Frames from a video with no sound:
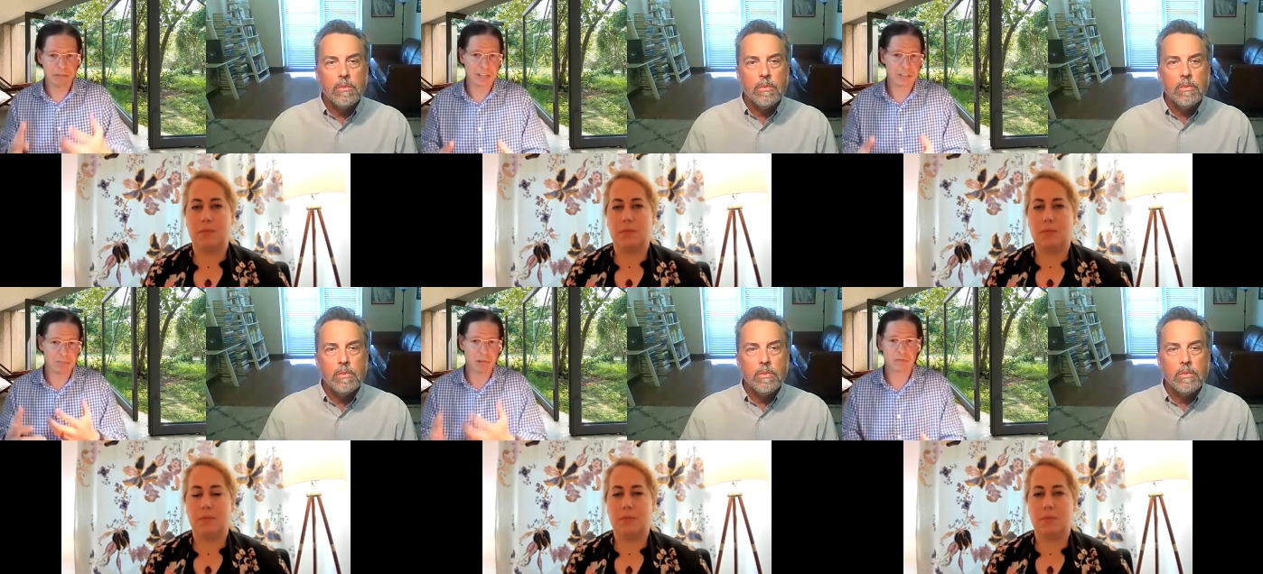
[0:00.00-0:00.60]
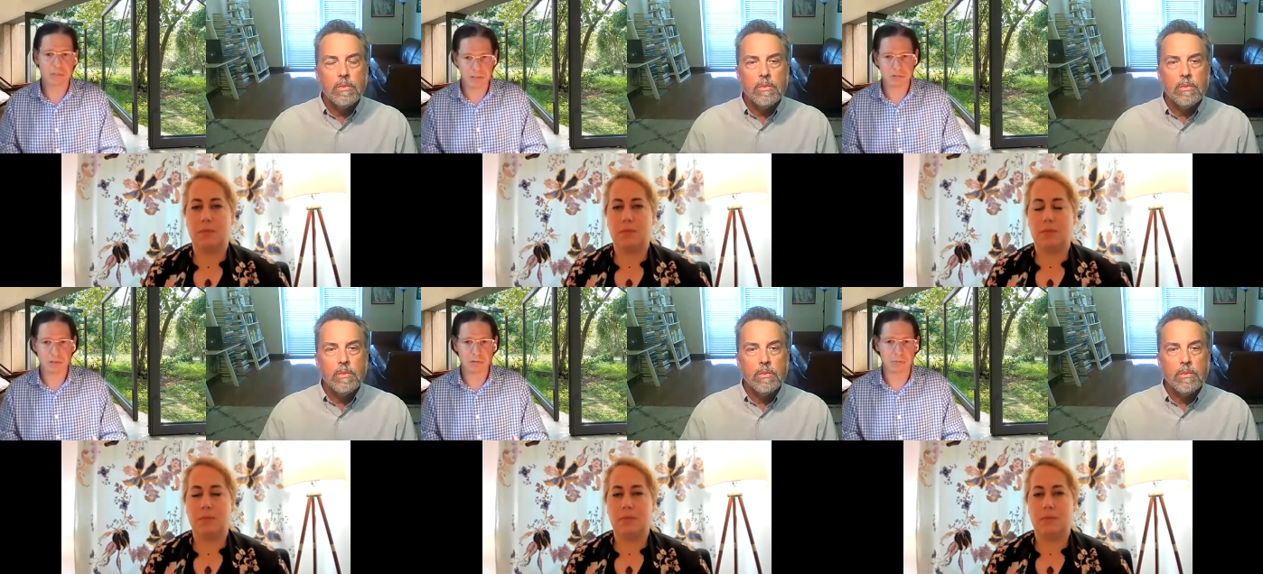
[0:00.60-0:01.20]
Speaker 1: faster more efficient
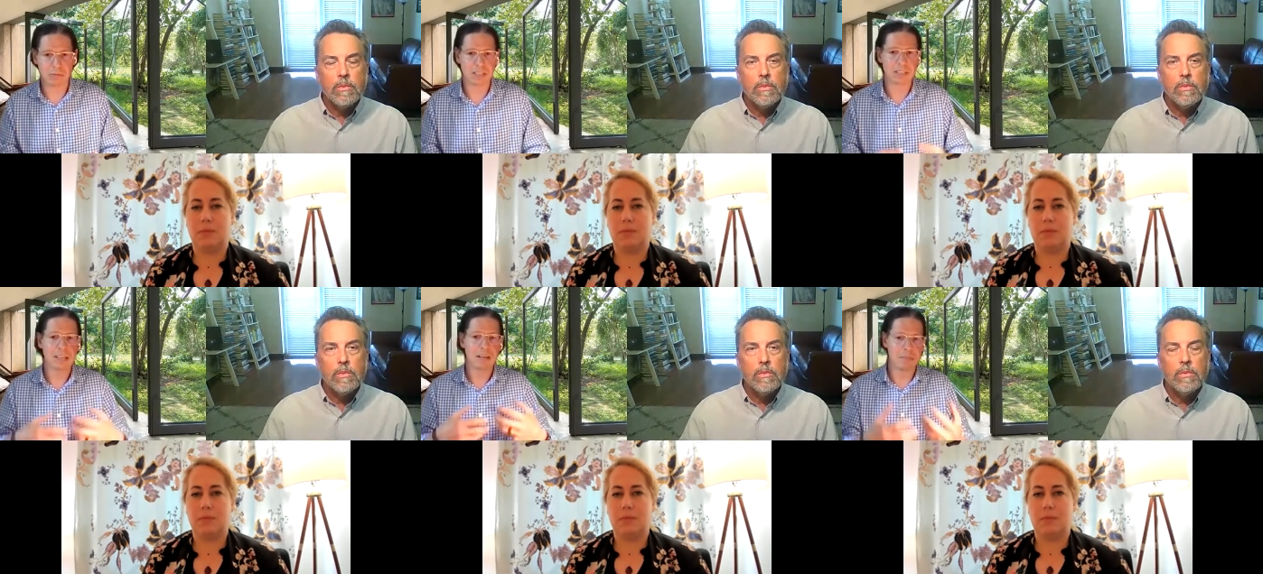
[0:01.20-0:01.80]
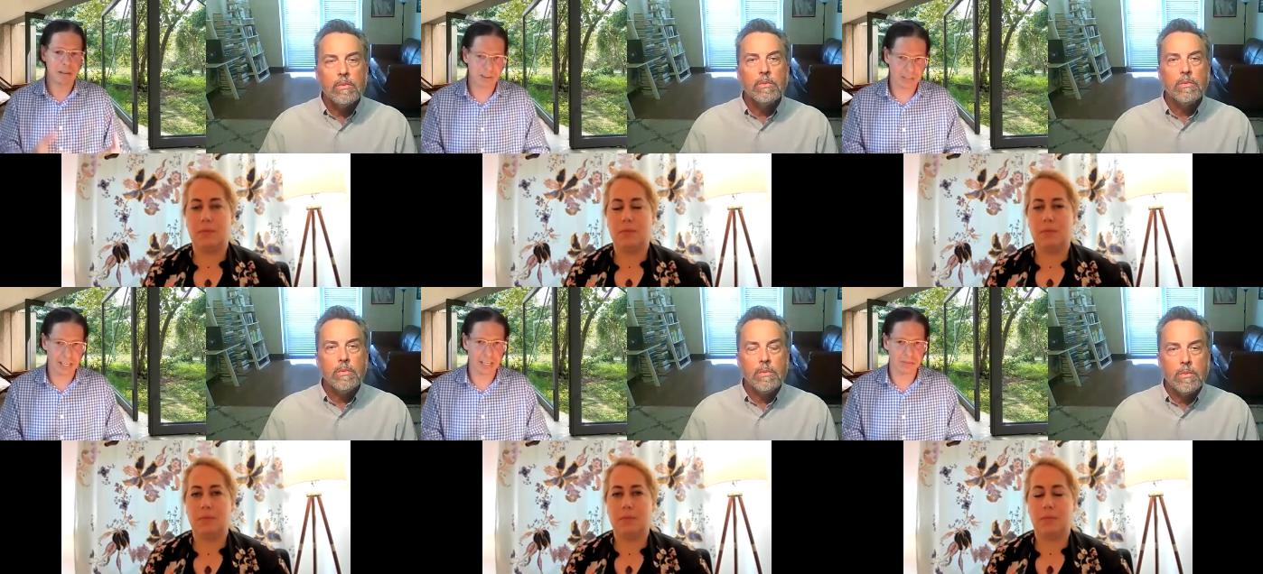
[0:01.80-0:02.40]
recruitment better
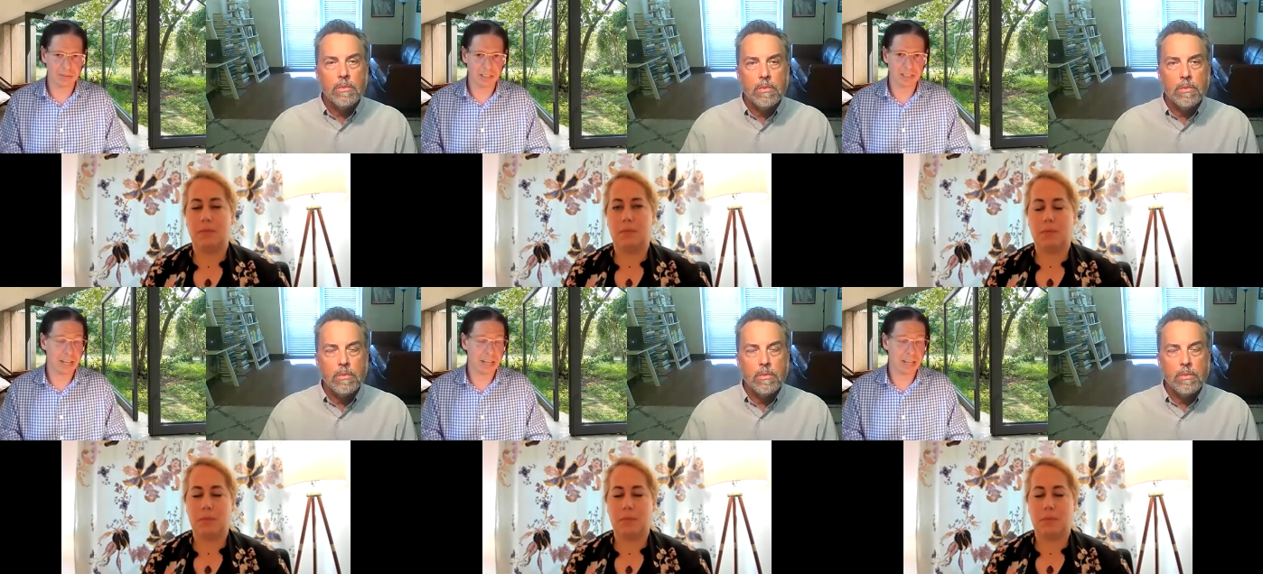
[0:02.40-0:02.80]
engagement